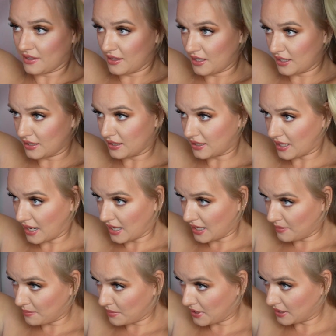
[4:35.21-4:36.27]
this
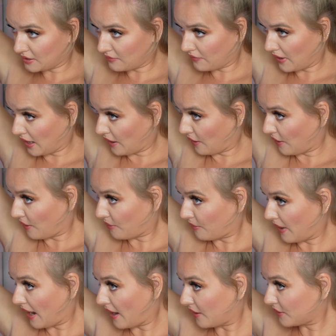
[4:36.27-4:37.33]
tiny piece of hair
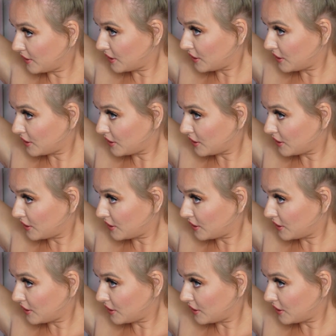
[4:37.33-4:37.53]
around